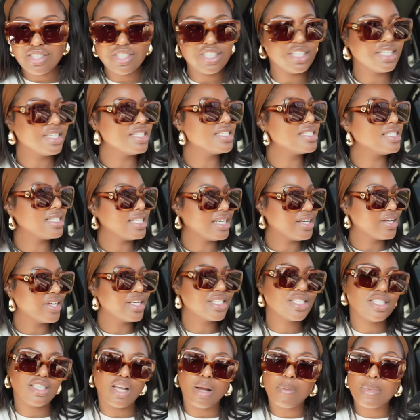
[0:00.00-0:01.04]
She is still
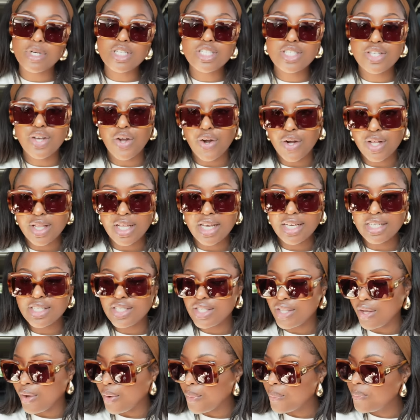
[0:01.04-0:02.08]
a Starbucks girly,
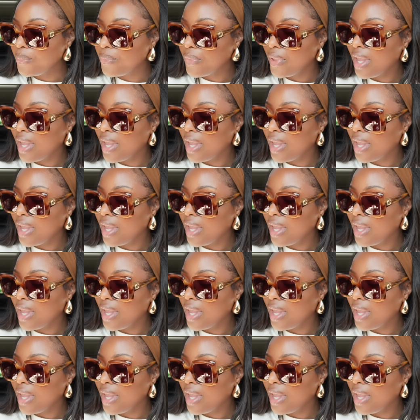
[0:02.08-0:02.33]
so